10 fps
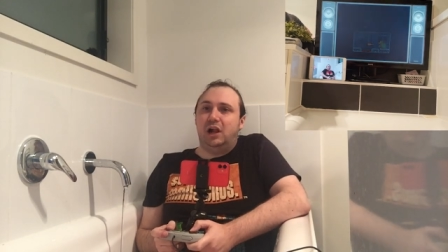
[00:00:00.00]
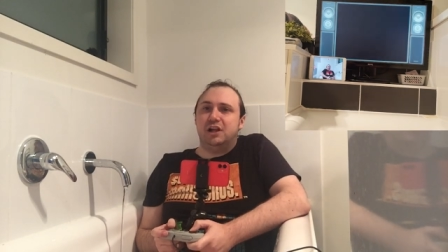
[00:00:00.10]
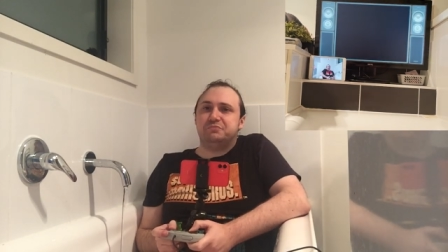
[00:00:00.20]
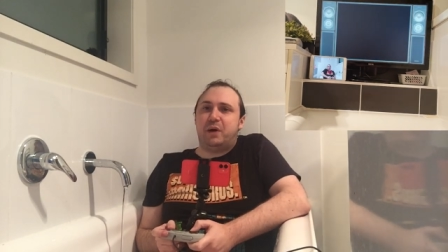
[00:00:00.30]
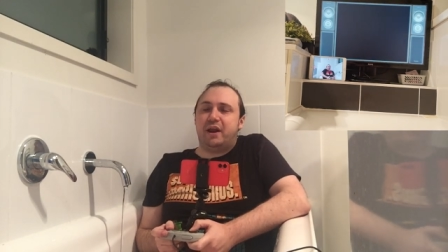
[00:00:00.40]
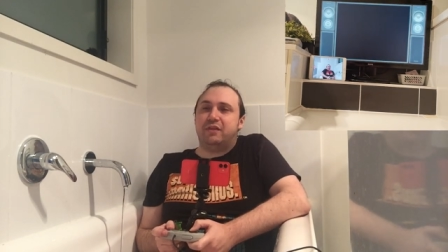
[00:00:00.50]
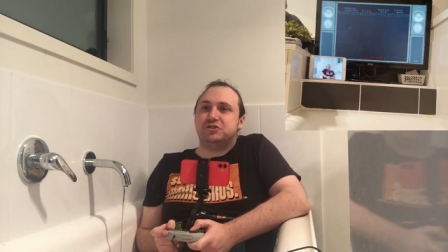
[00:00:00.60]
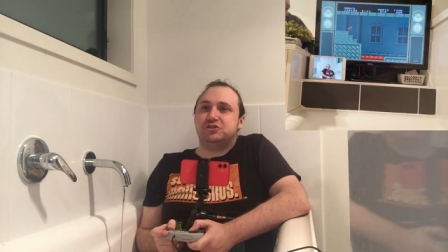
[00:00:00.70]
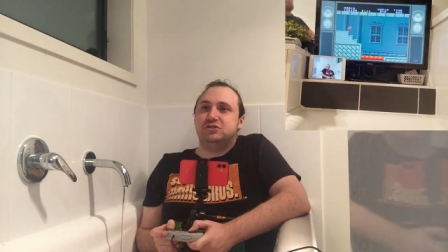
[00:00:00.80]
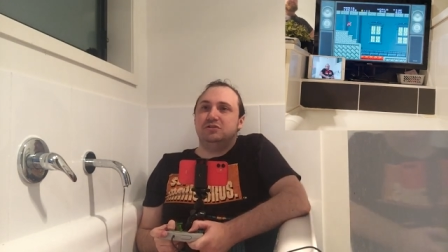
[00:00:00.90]
Uh, I'm
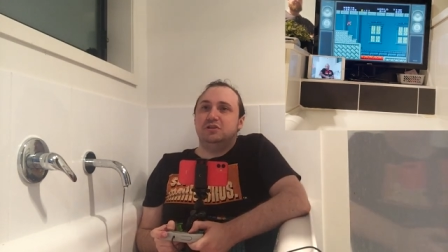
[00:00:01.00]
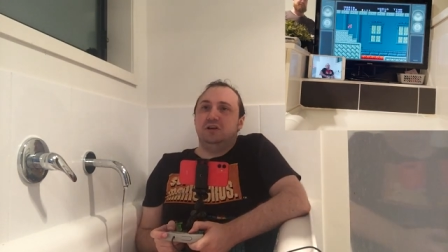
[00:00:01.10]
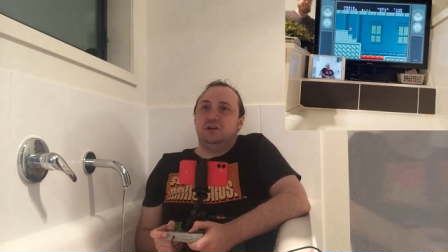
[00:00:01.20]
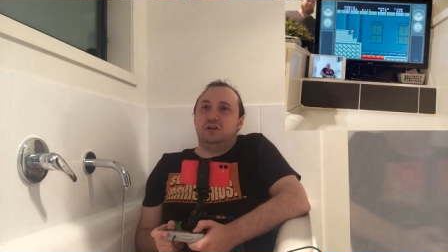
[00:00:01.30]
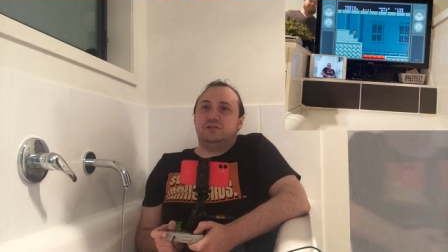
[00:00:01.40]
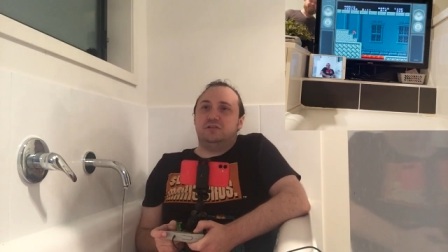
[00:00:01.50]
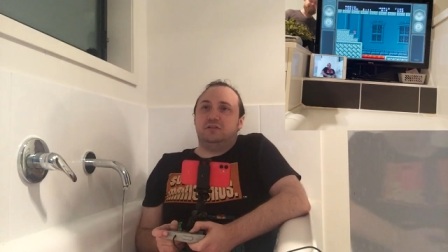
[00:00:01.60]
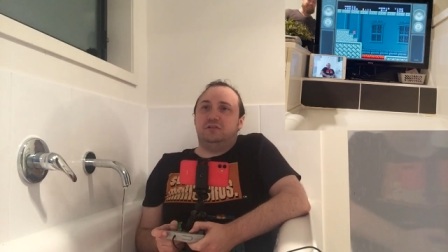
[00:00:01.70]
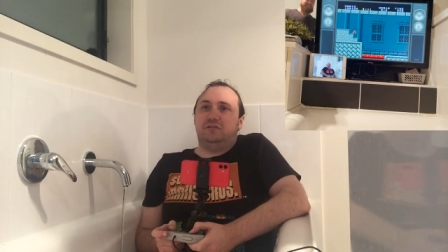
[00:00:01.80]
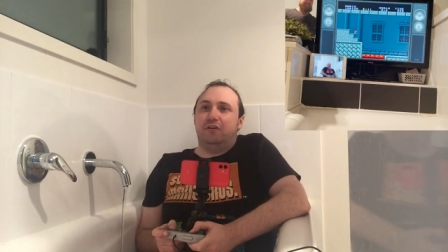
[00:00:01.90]
hard to turn this up.
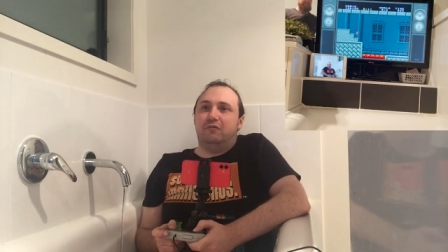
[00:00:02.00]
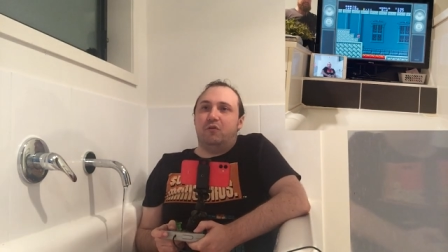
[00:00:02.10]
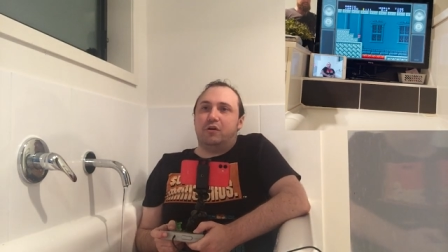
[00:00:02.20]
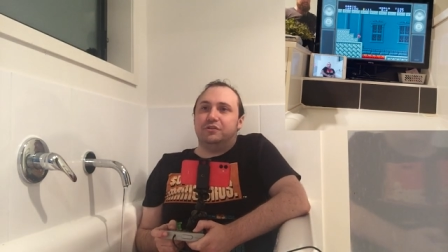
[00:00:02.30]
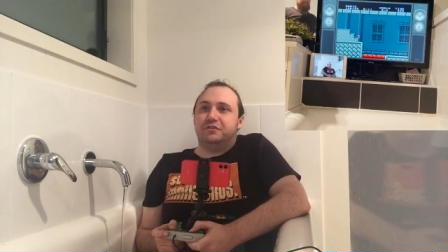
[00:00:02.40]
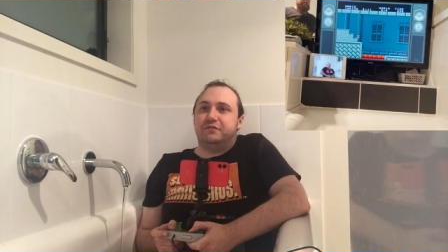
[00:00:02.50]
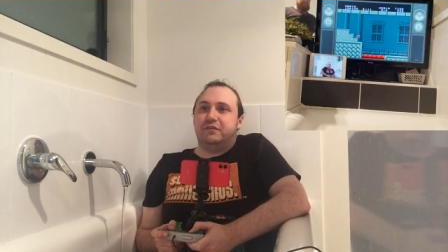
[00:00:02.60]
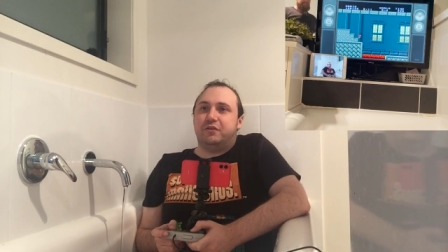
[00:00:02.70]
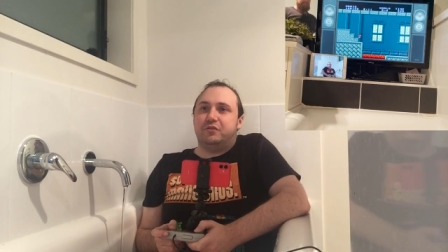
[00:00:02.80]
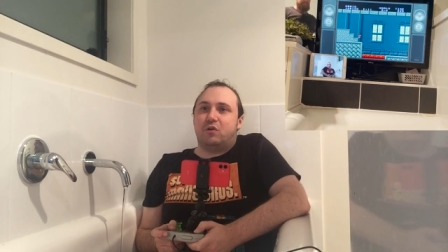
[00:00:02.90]
Don't worry, it's on the
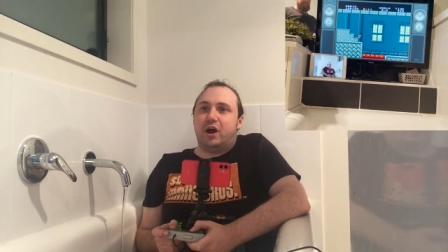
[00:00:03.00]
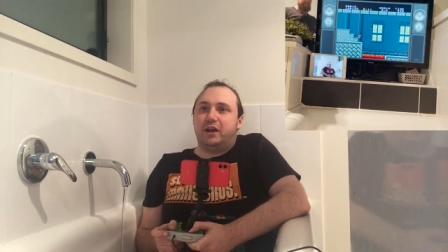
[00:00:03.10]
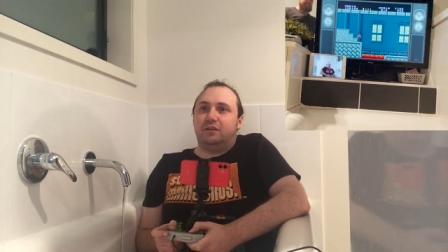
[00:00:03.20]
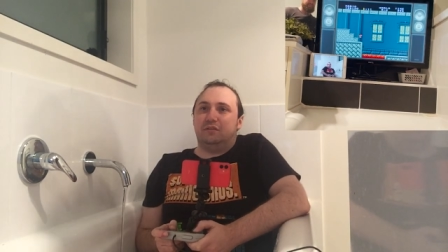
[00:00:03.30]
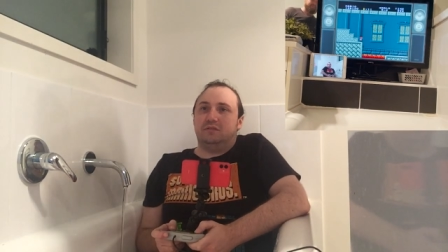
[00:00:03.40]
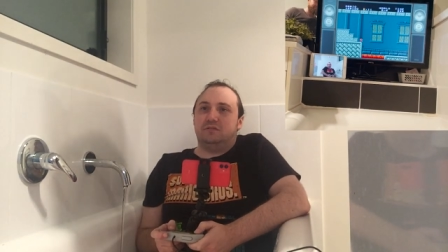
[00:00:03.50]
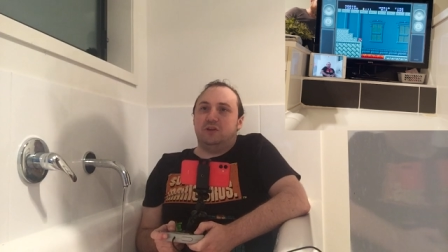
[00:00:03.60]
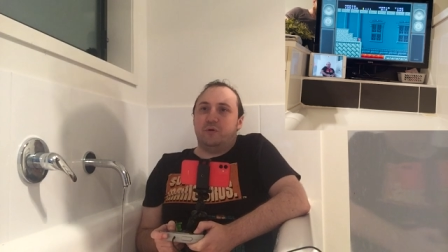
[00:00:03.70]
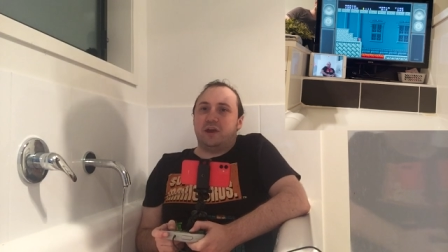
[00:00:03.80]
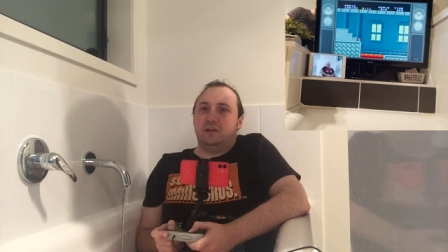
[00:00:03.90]
very right.
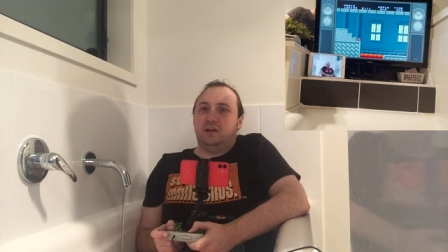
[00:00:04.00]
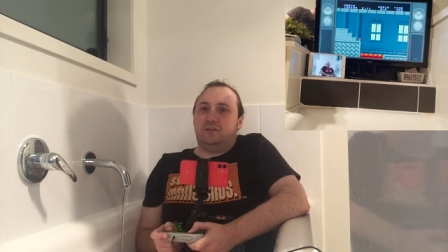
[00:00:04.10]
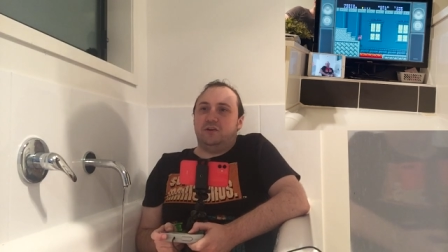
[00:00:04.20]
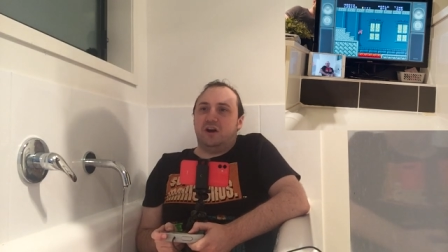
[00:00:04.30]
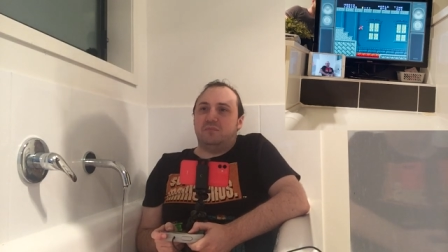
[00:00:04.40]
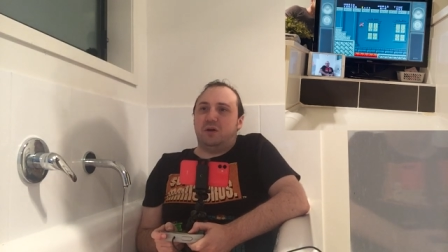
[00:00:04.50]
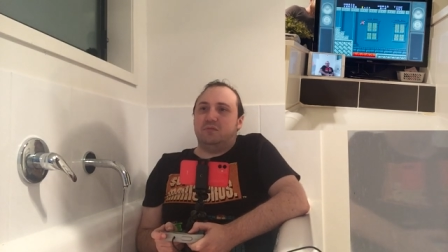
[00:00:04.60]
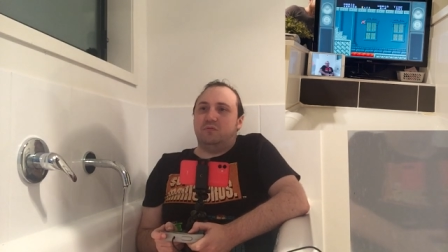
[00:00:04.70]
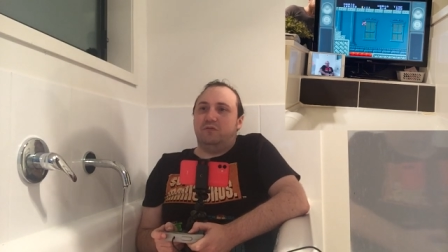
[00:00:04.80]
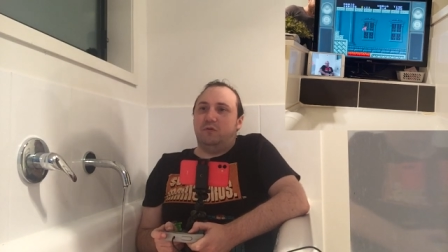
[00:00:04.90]
Knowing our luck, the
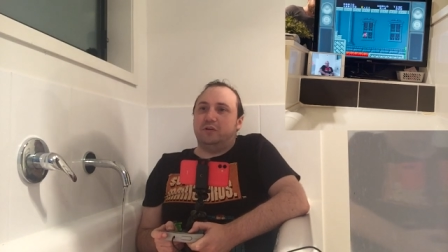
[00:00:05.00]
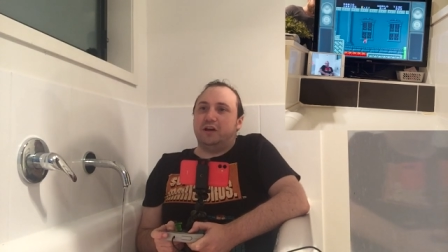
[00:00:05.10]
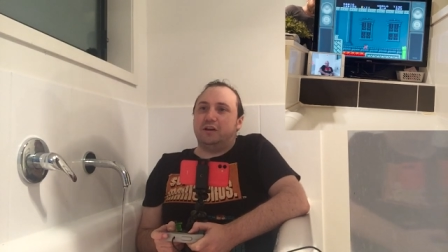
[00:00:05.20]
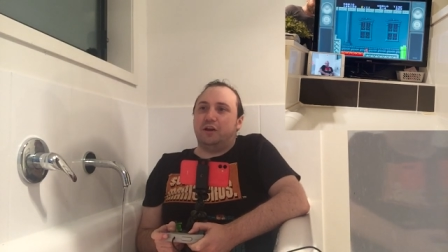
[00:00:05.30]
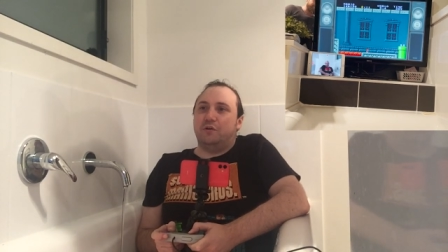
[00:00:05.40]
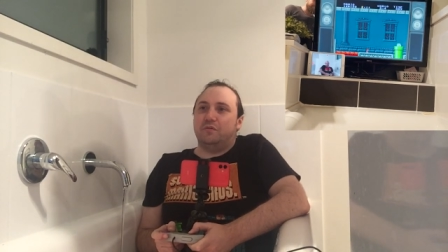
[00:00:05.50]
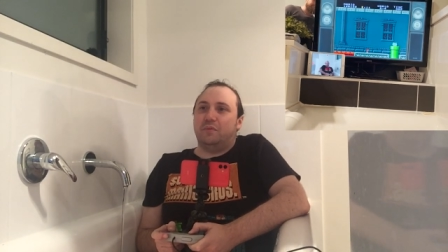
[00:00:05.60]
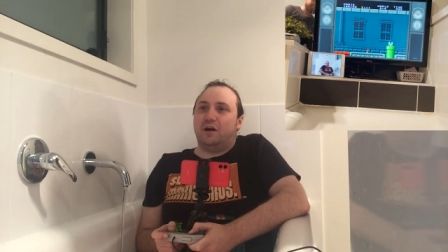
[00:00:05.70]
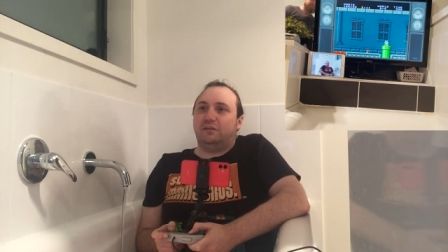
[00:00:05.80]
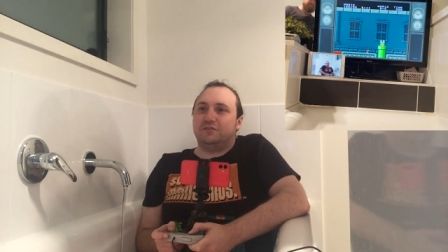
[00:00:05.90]
iPad will fall down and go in the
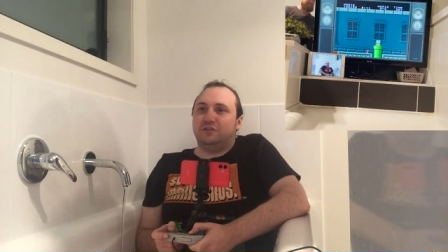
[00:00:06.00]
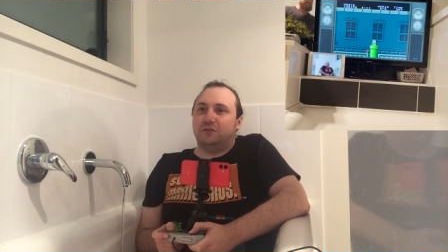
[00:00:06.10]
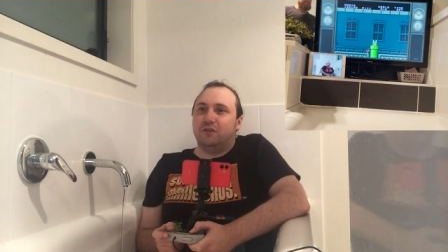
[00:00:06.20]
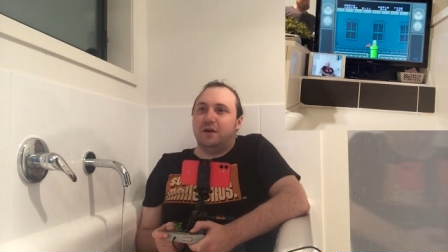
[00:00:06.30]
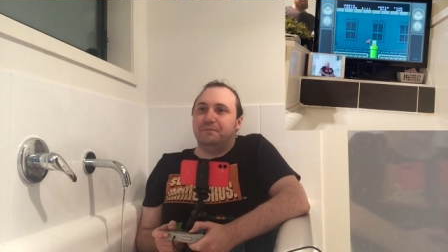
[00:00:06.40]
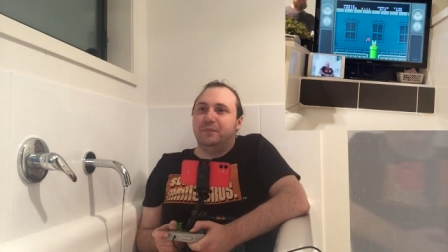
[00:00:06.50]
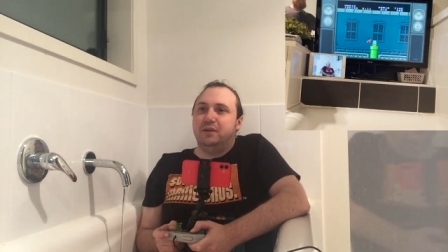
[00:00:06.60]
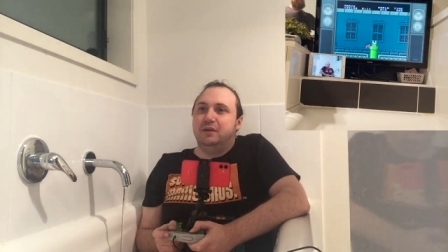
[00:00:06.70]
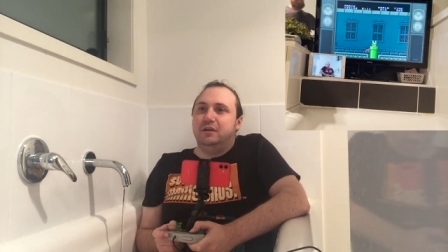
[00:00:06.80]
bath. Let's not do that.